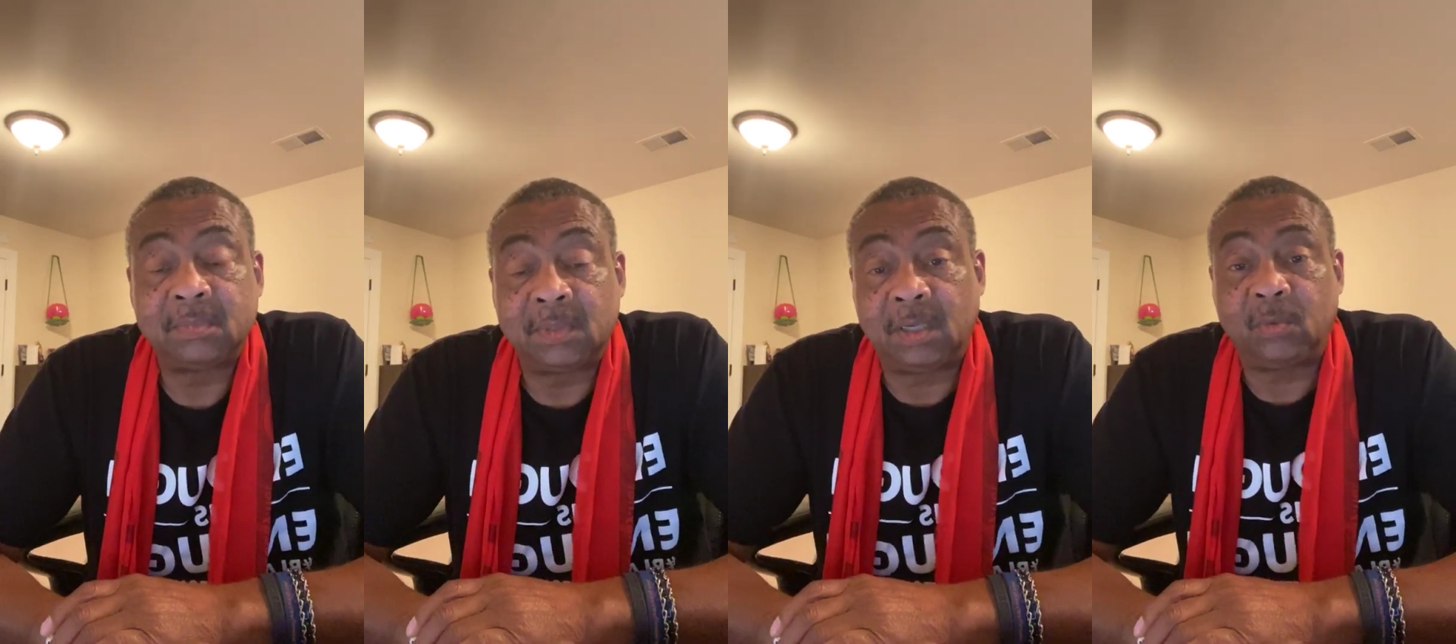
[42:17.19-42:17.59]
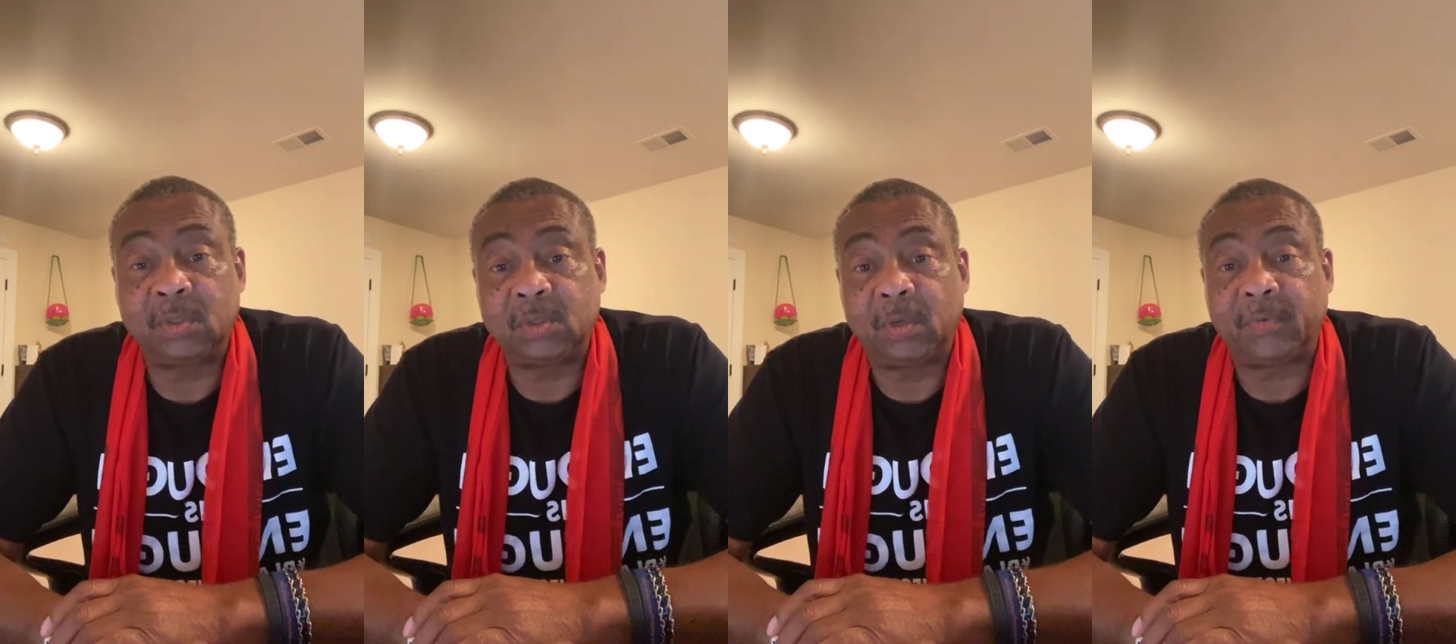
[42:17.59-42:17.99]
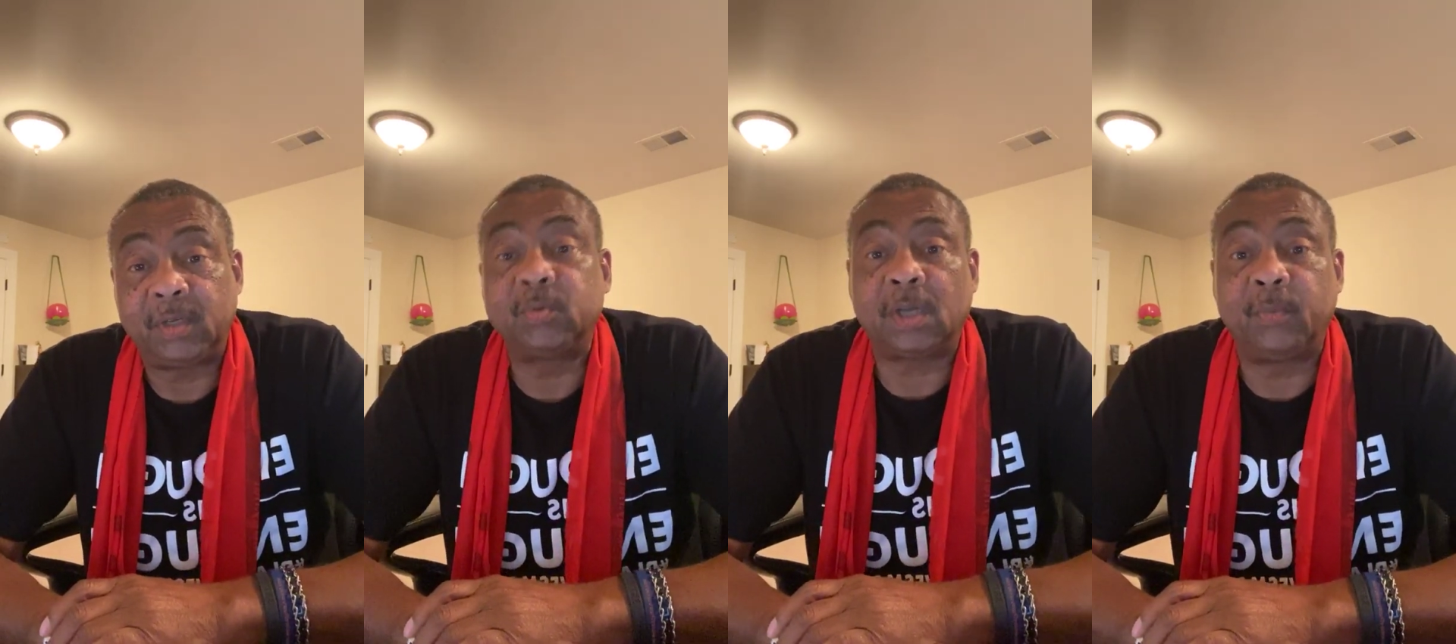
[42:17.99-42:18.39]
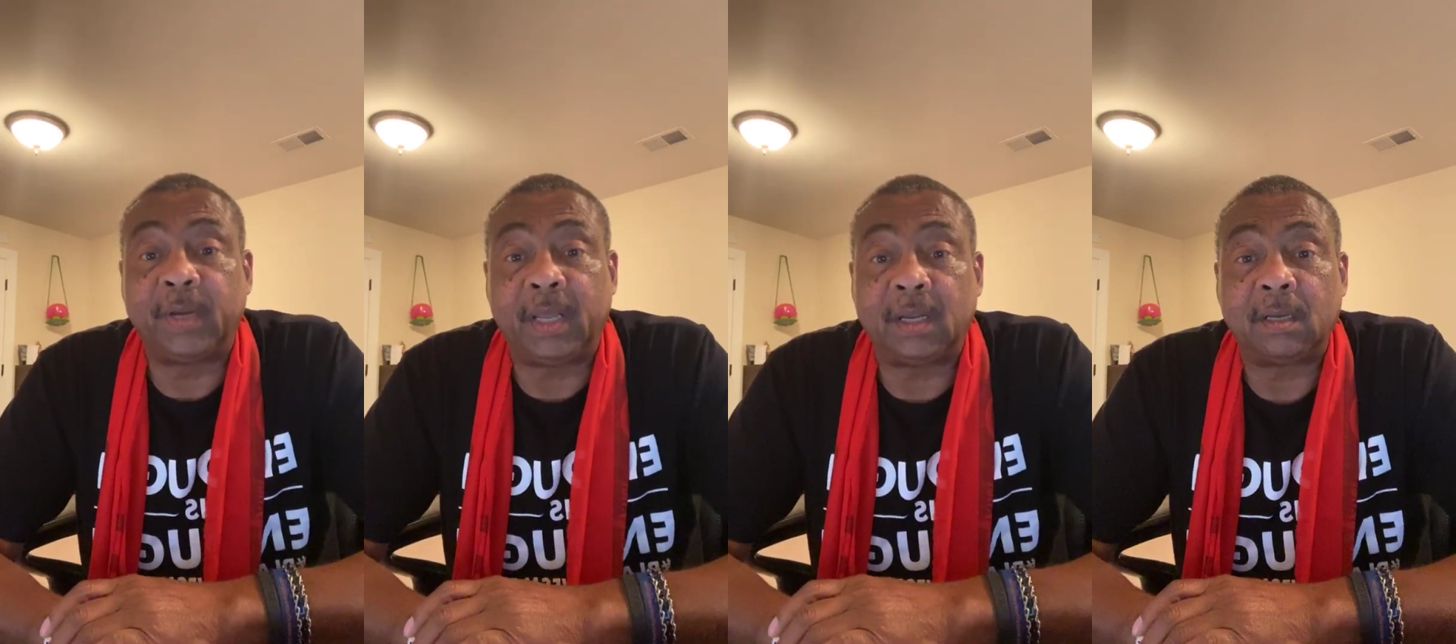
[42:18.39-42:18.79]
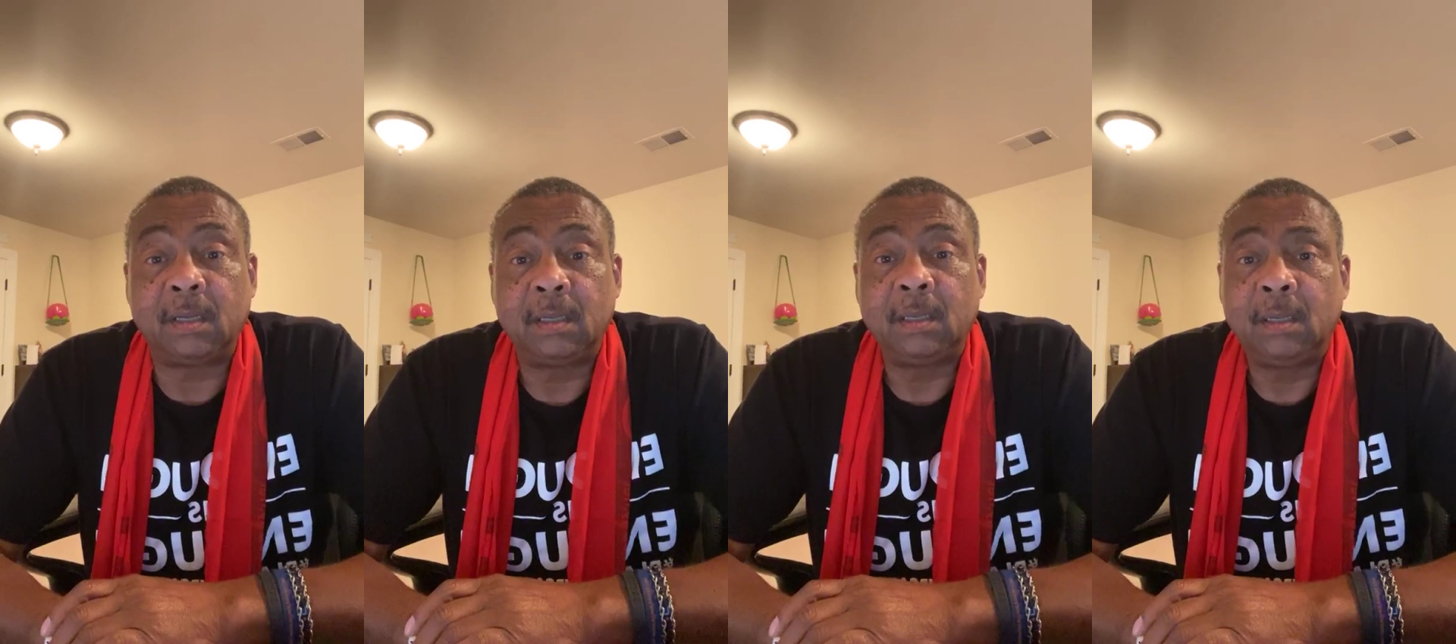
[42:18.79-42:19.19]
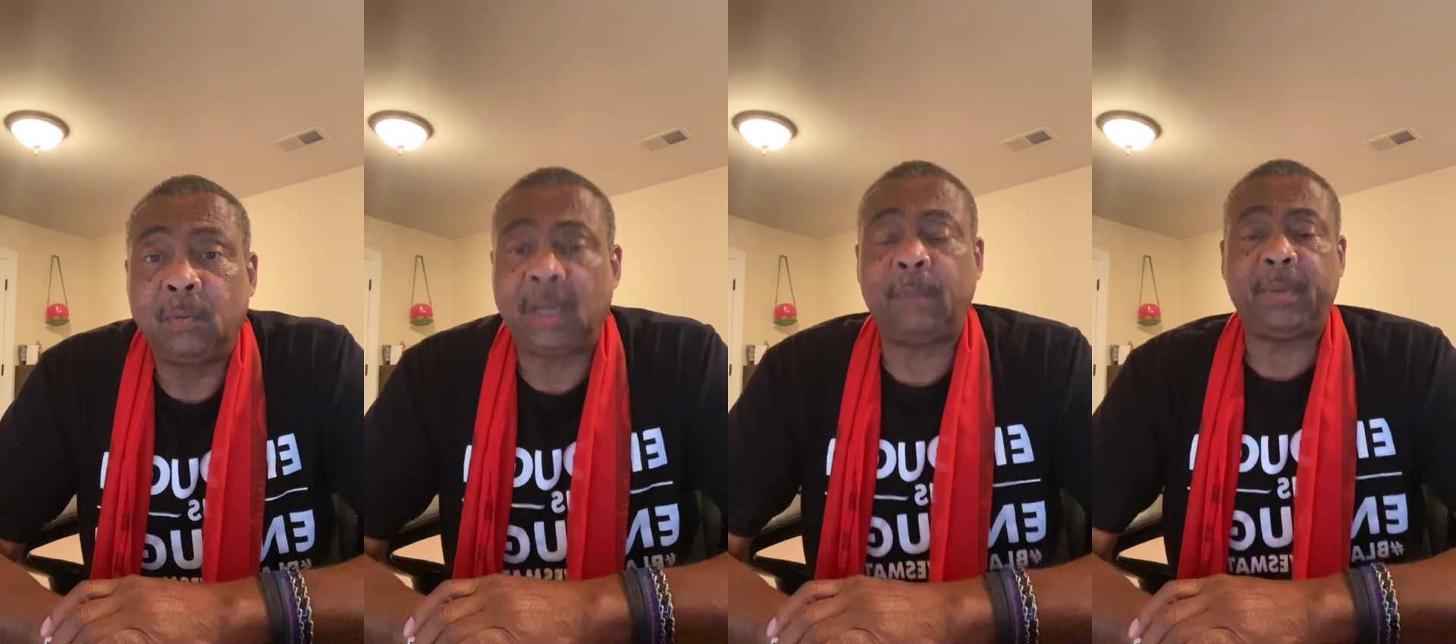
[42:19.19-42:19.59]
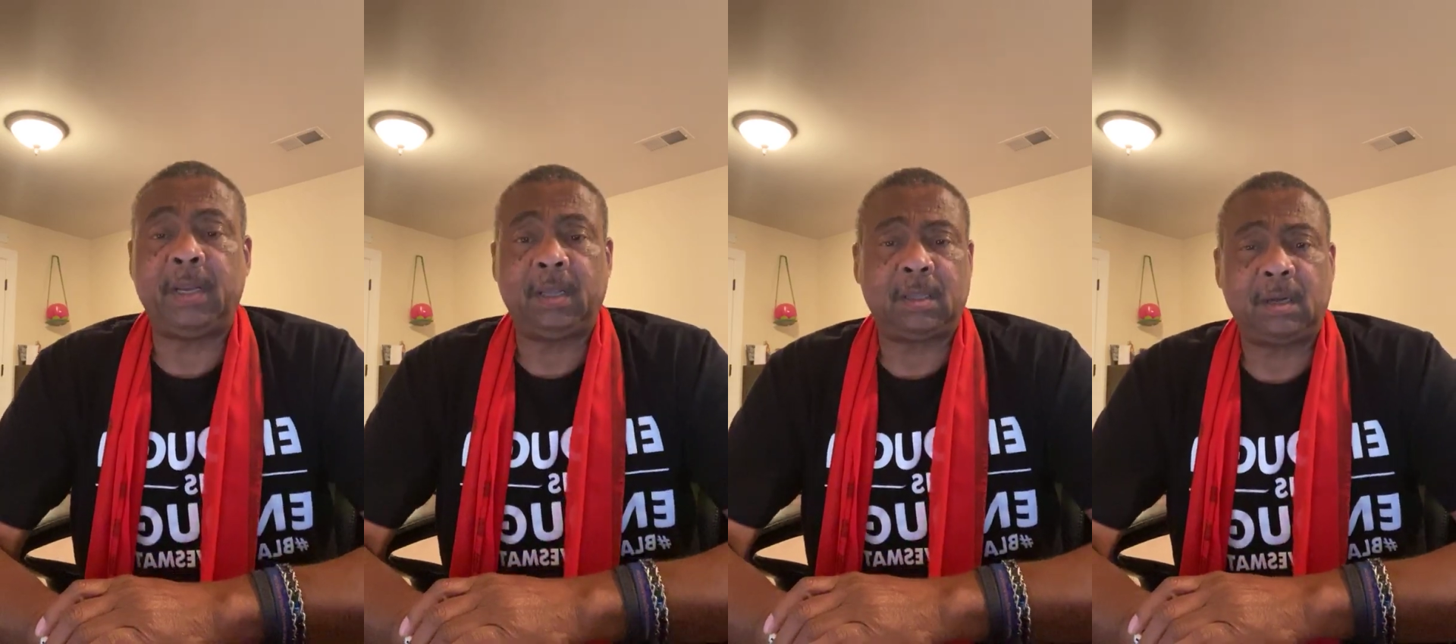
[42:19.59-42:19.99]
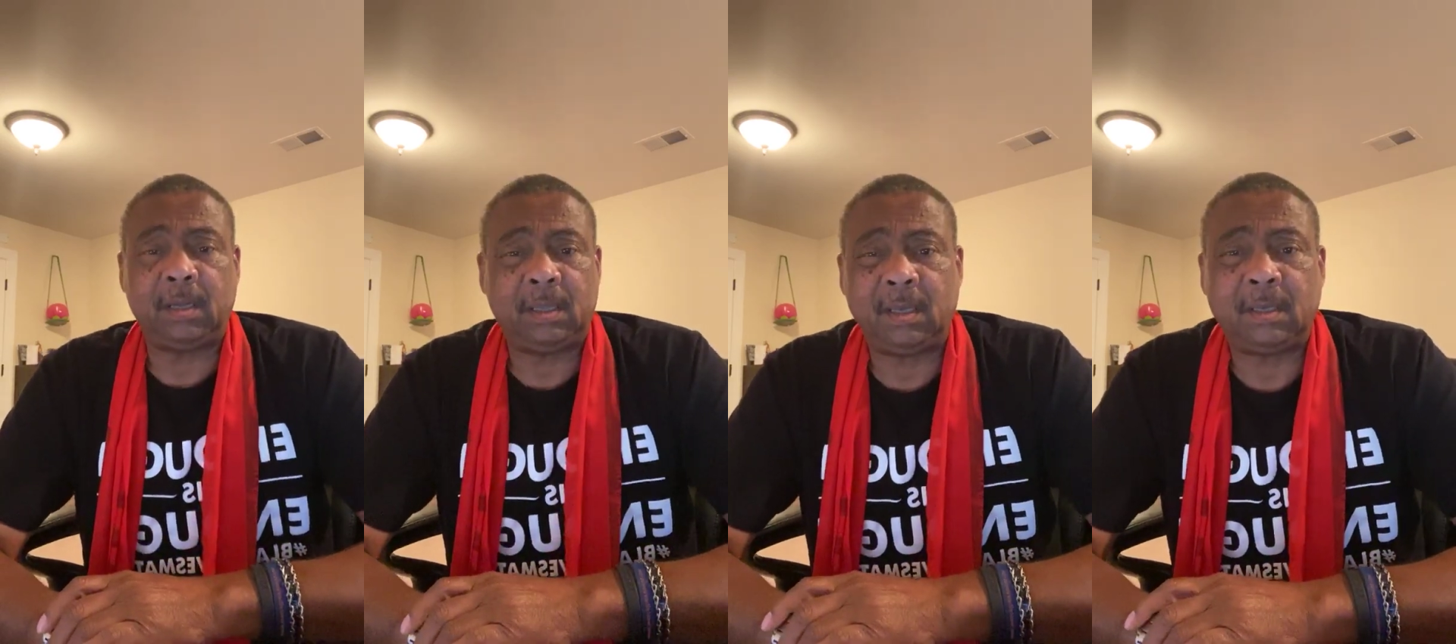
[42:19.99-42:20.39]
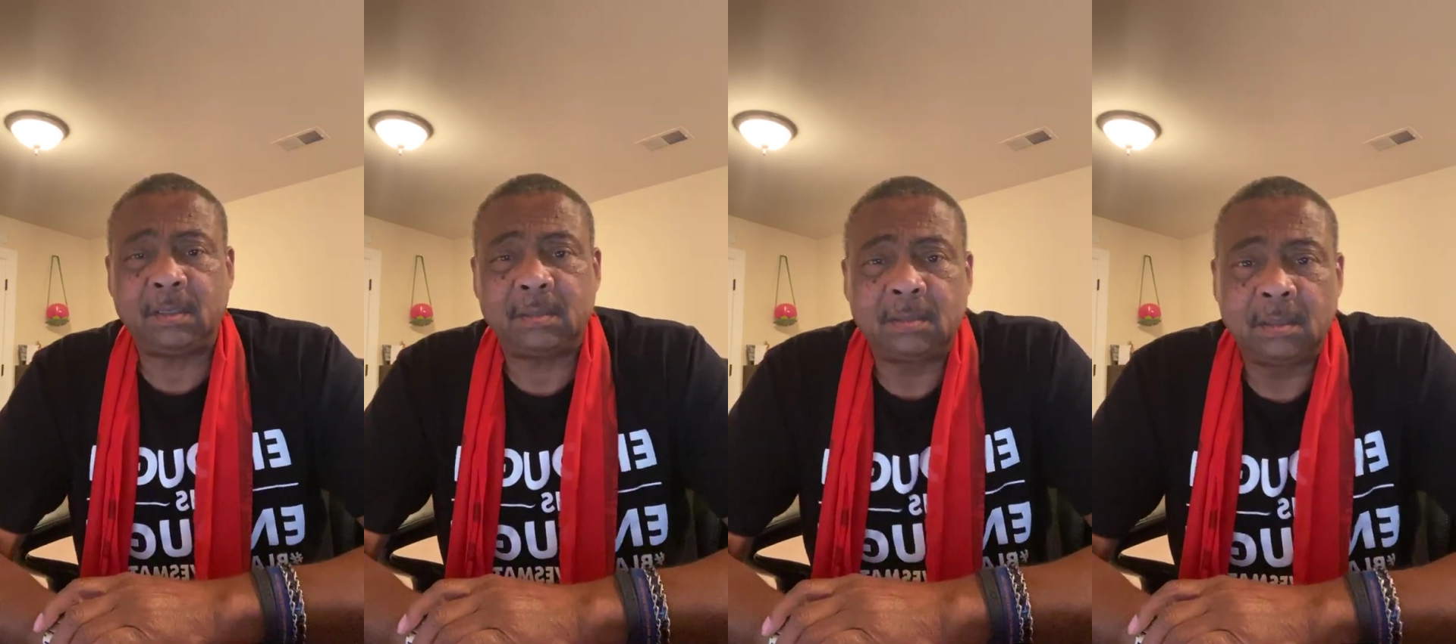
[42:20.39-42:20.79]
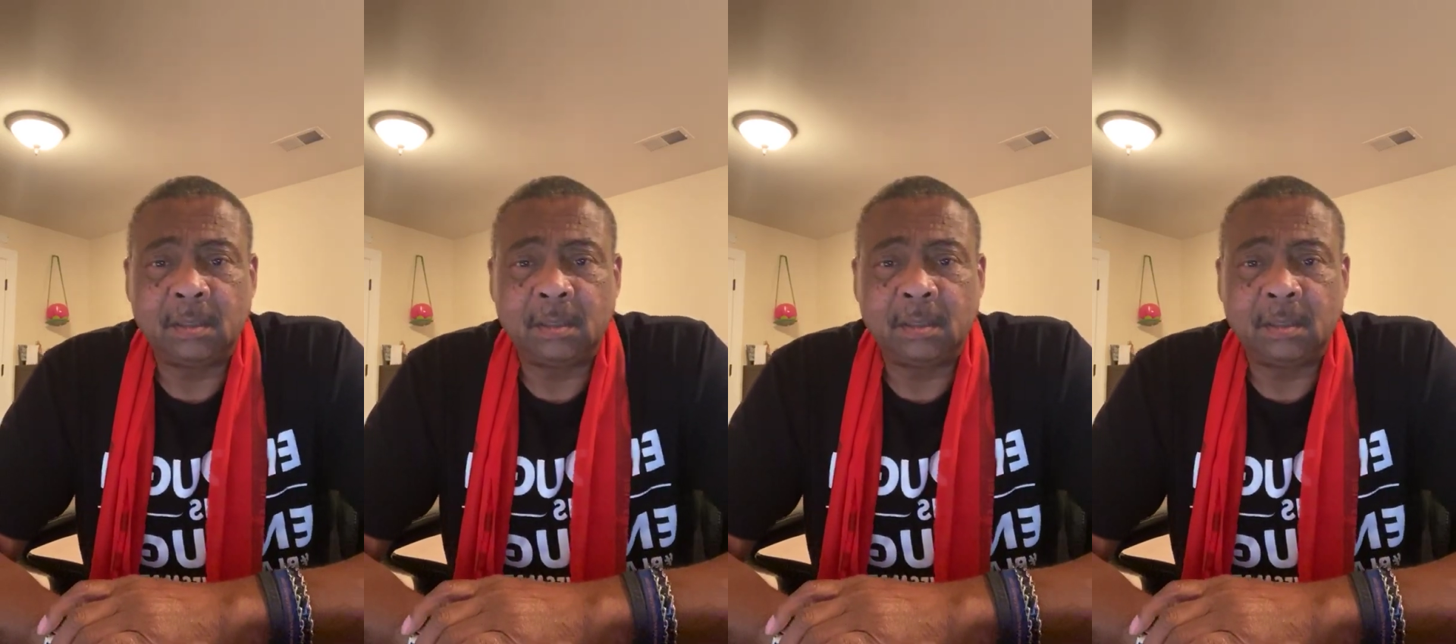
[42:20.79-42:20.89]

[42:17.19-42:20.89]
None whatsoever. You terminated. Well, I've been here 30 years.